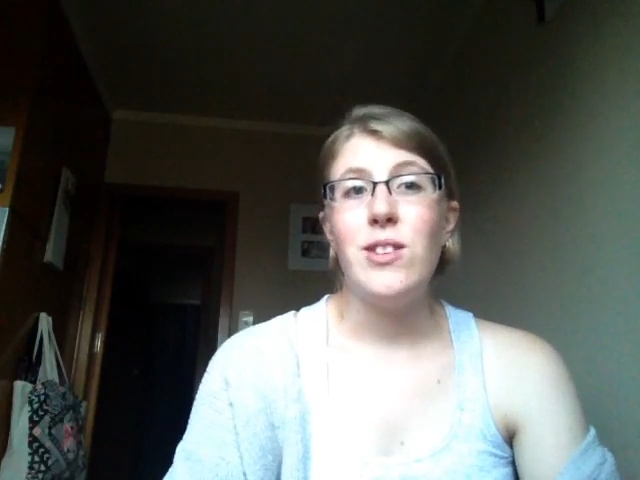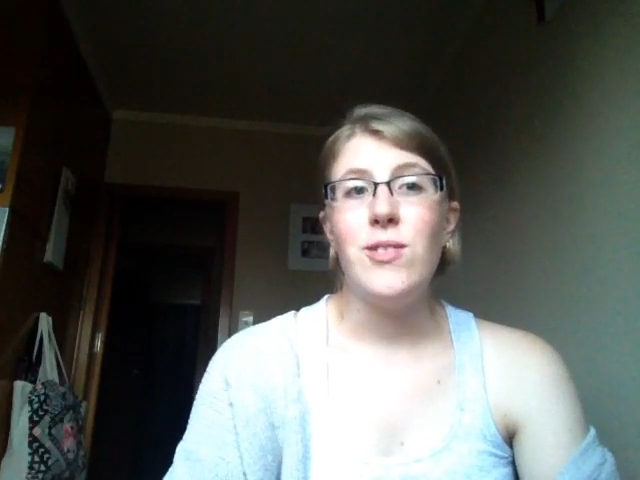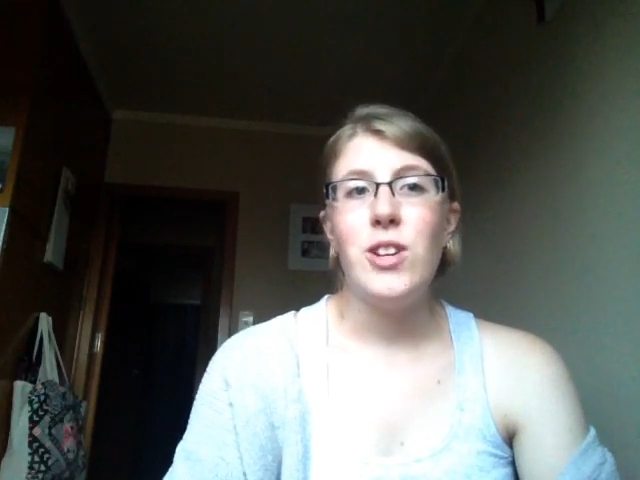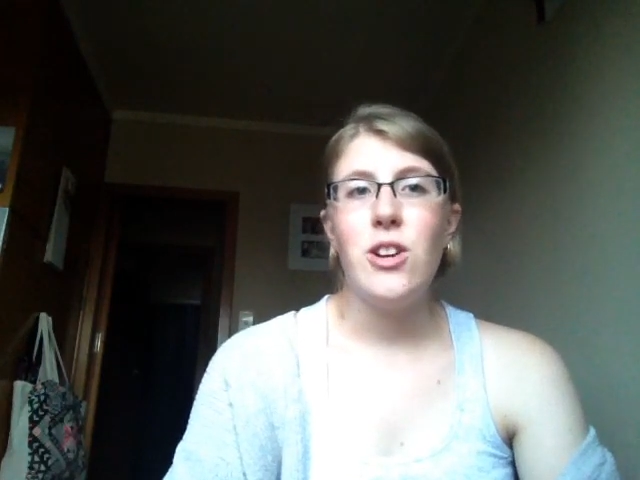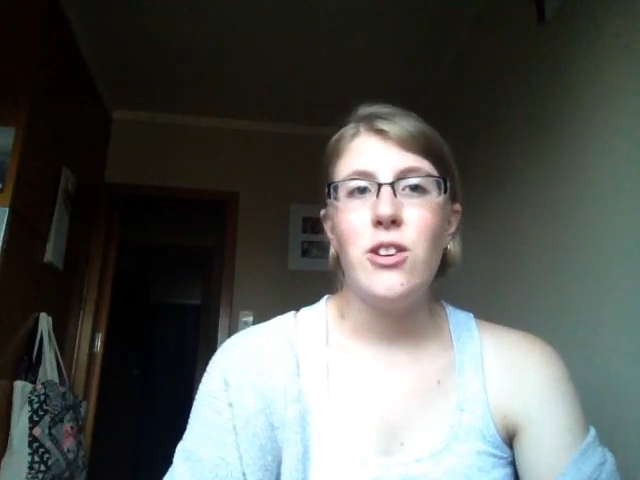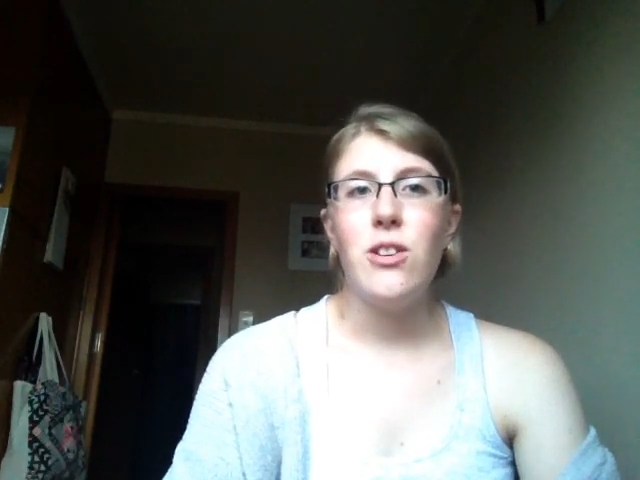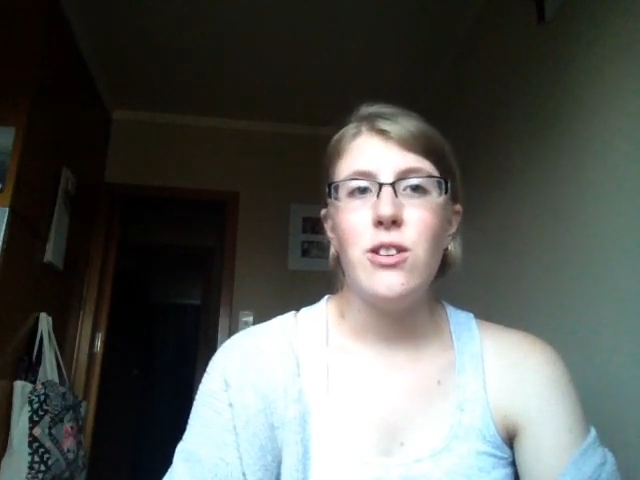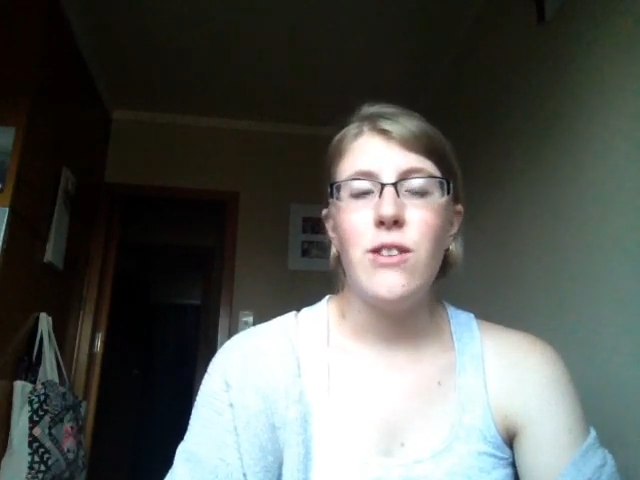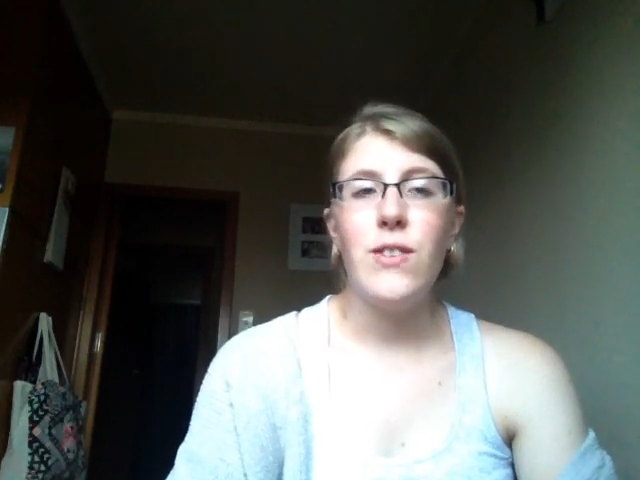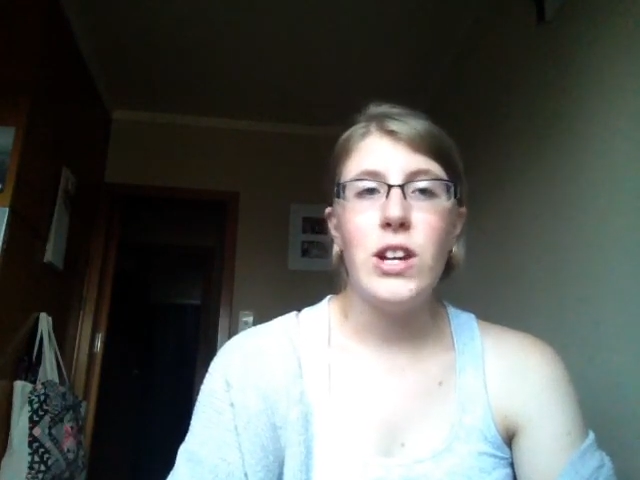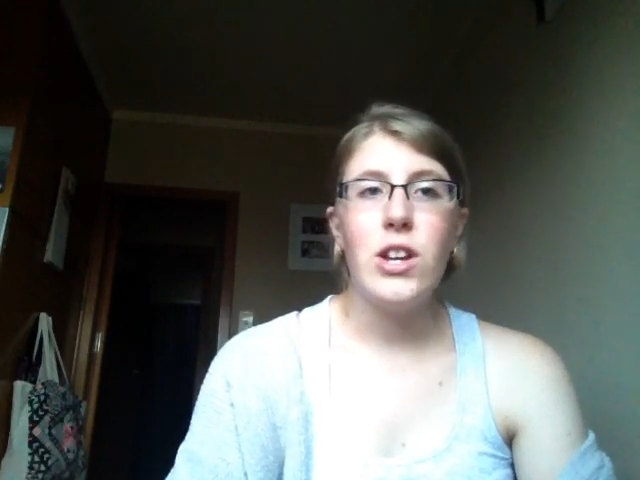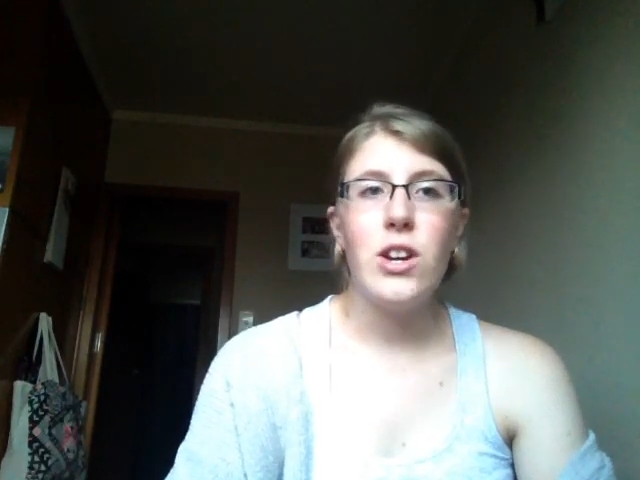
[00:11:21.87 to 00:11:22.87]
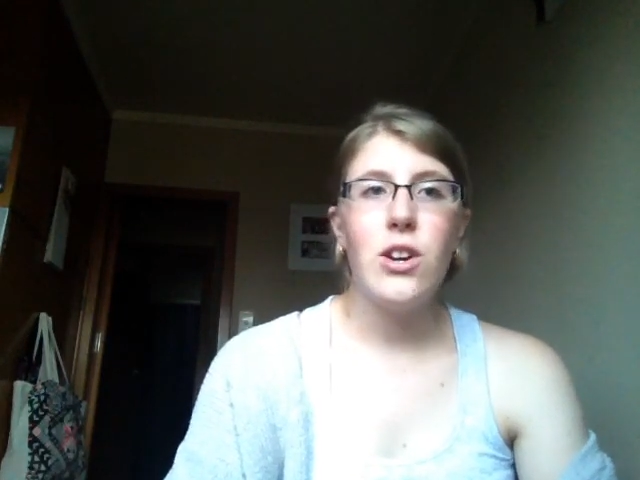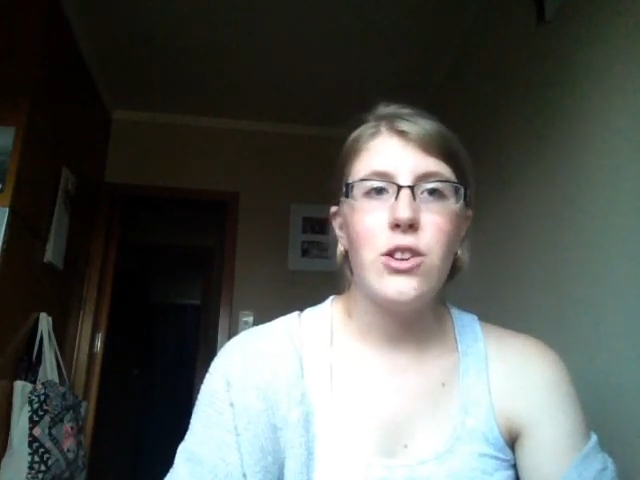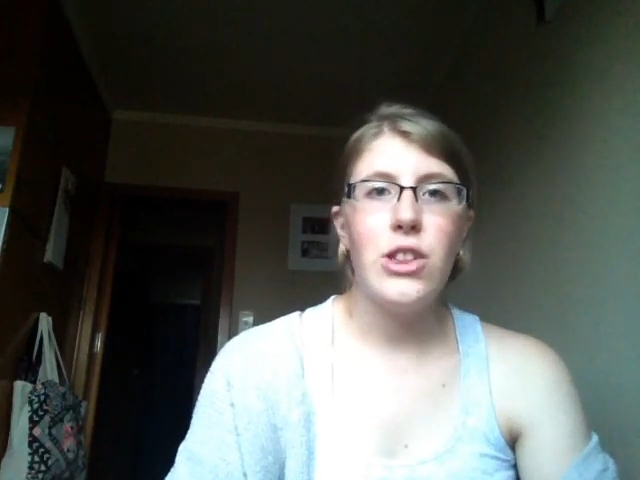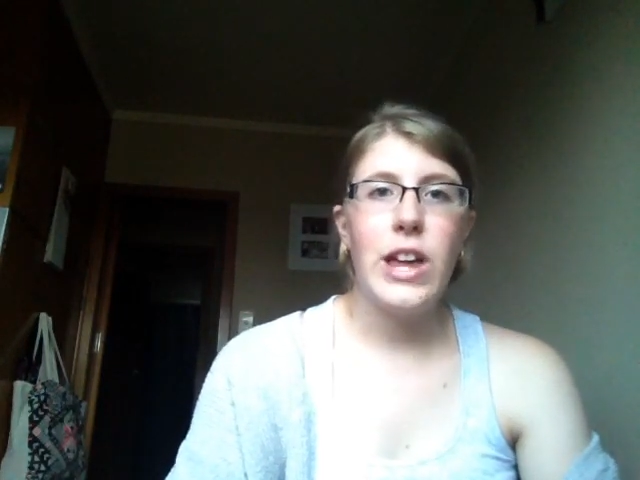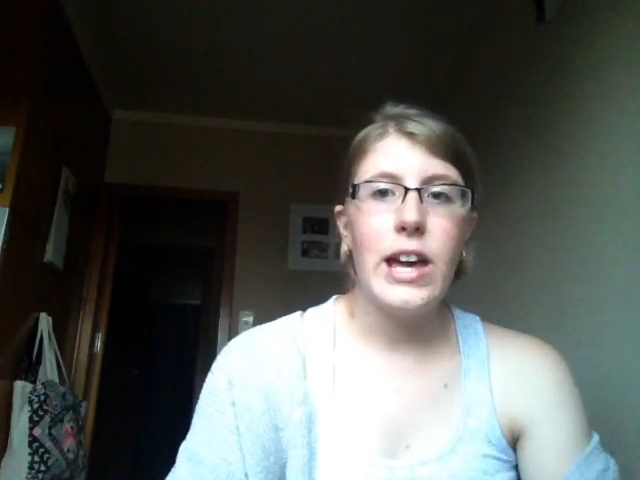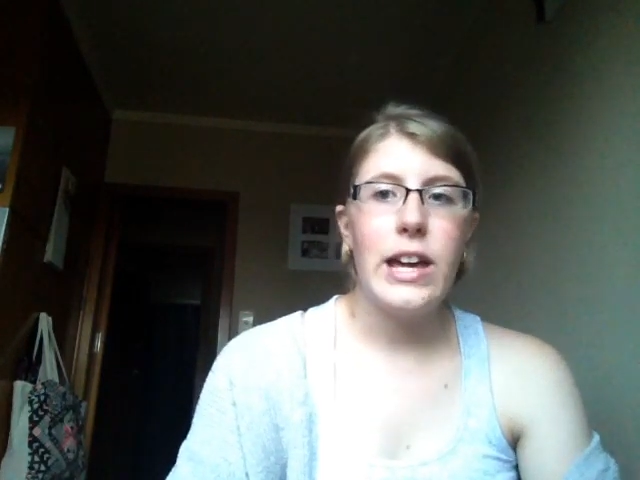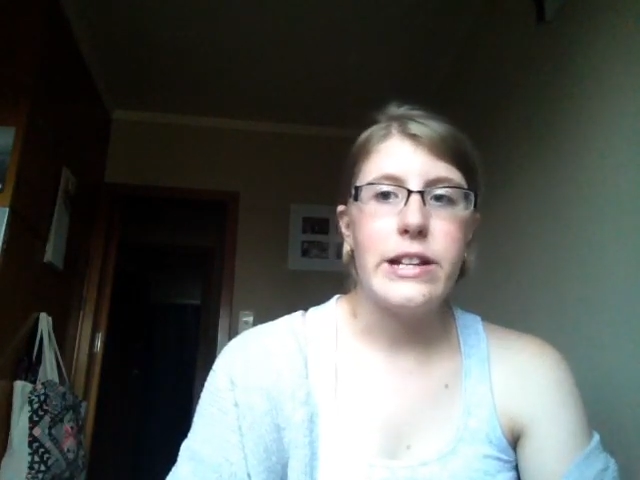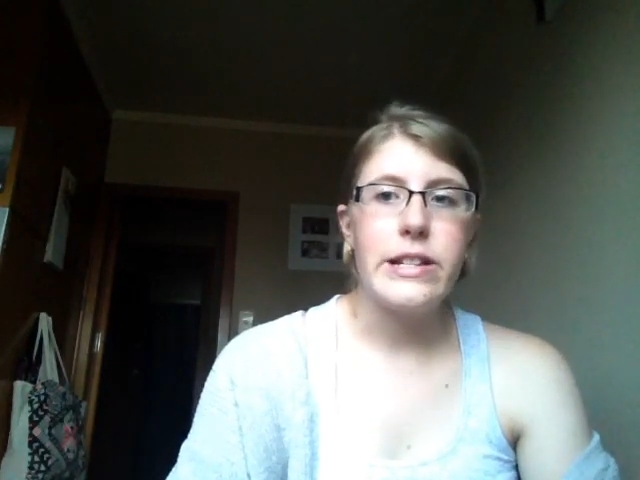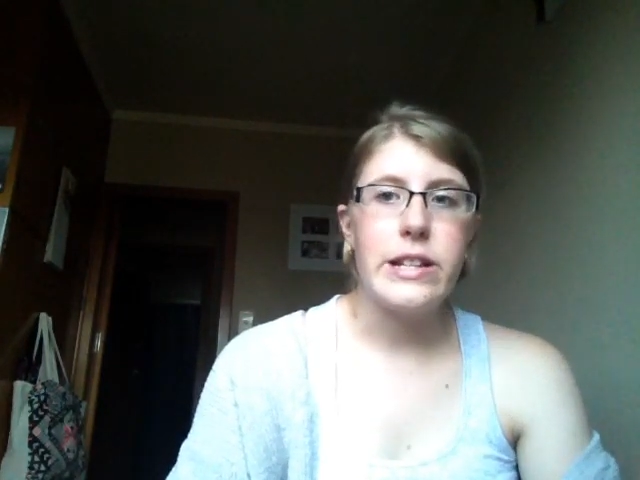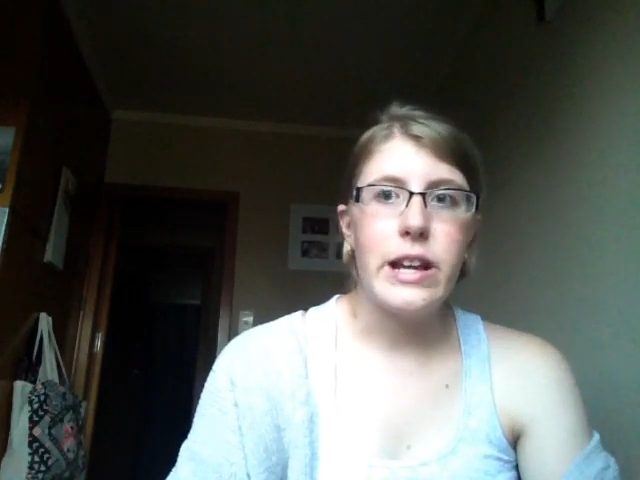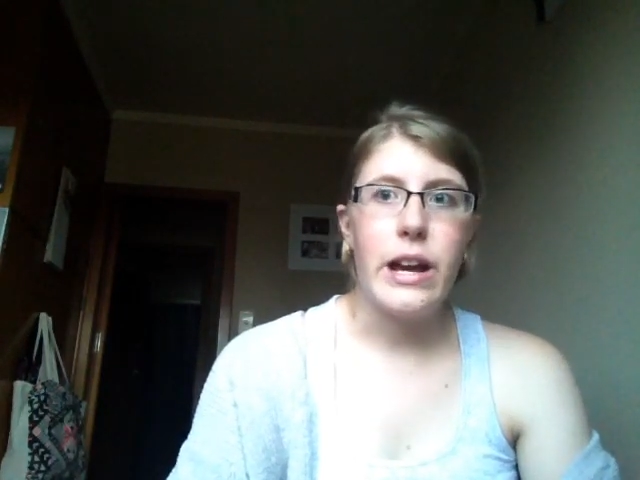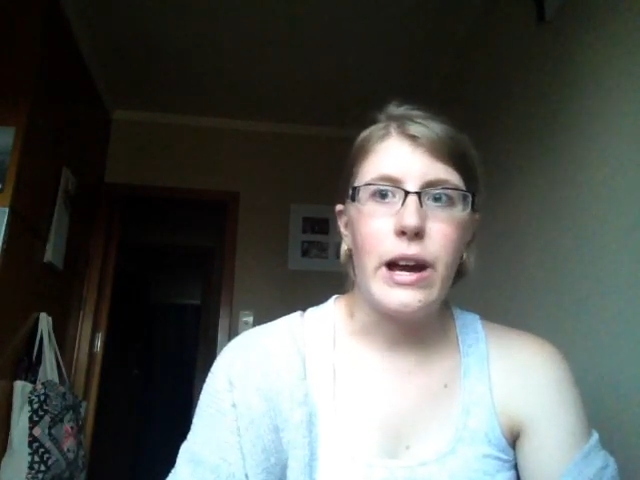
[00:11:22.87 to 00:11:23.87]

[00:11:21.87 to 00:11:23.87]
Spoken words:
video that